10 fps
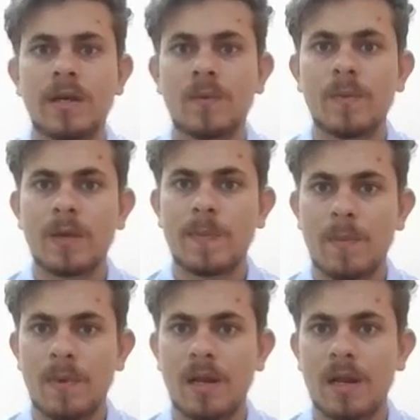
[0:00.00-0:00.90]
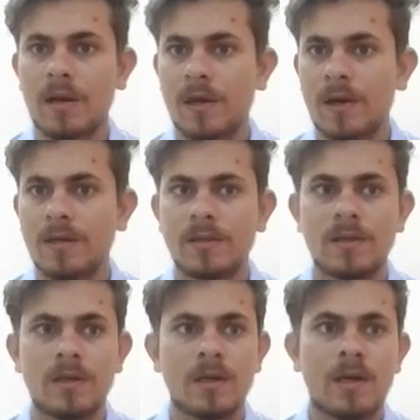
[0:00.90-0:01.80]
written by Pamela Gray,
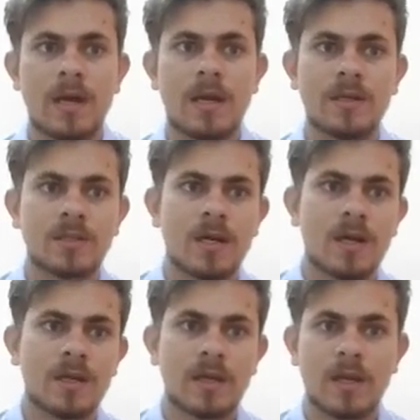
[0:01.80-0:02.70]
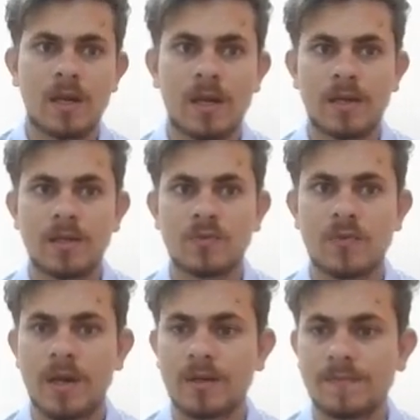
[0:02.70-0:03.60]
and starring Hilary
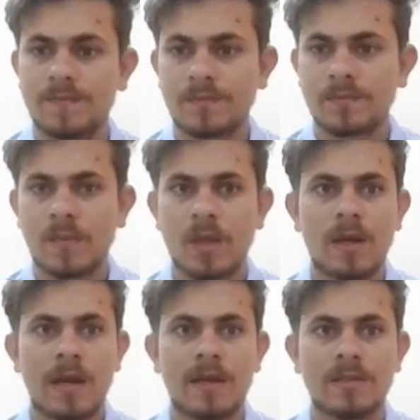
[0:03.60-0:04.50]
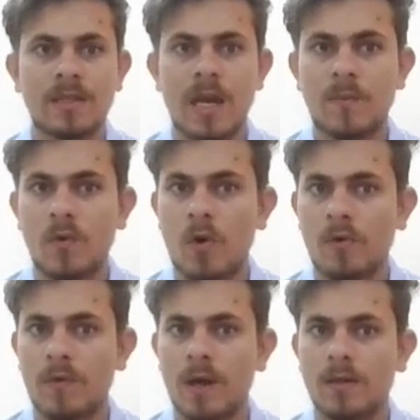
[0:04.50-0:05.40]
Swank and Sam
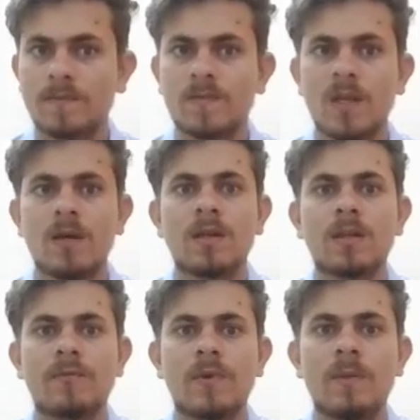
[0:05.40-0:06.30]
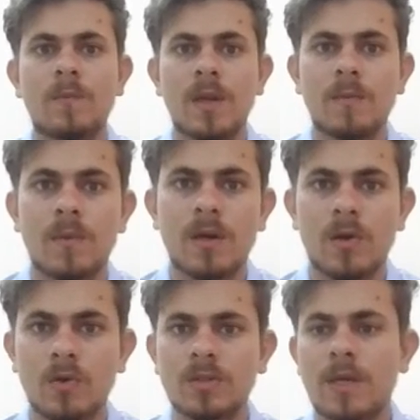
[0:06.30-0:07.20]
Rockwell. The film
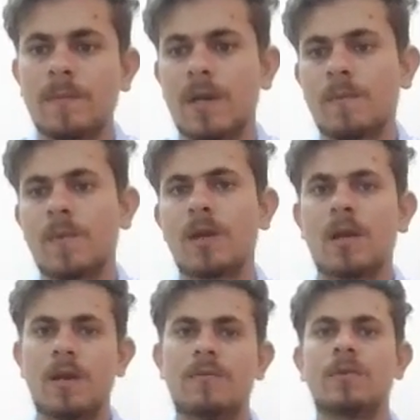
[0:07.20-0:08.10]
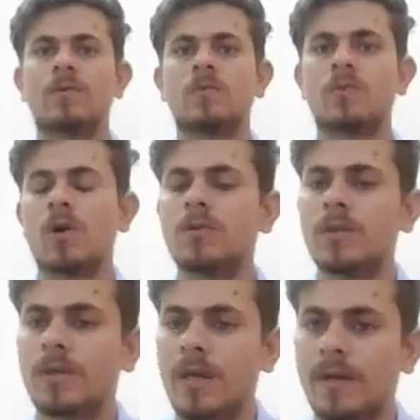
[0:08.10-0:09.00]
premiered on September 11,
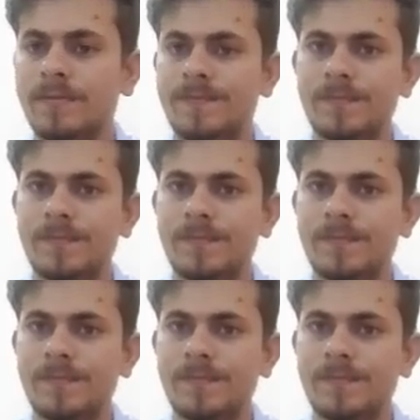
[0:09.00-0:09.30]
2010